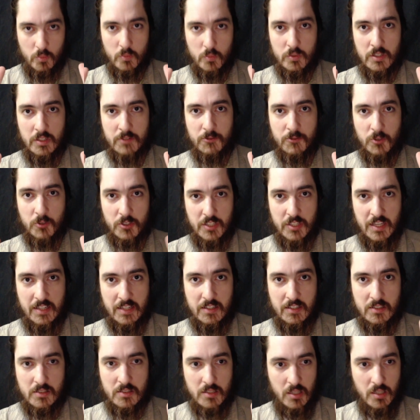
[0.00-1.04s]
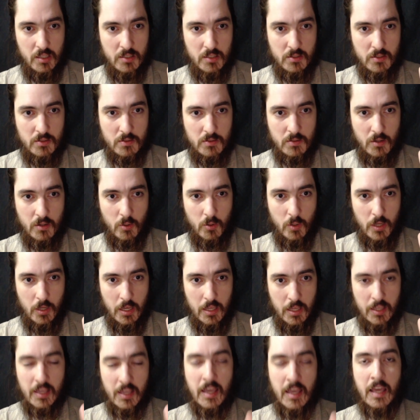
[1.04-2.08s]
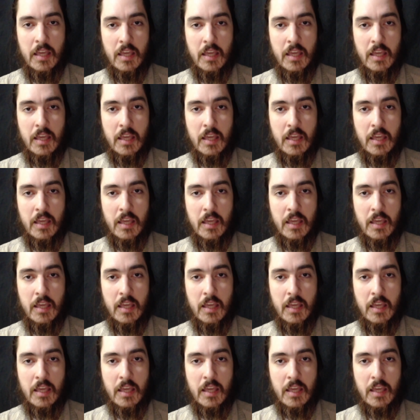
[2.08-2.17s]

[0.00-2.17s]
different tendencies, okay,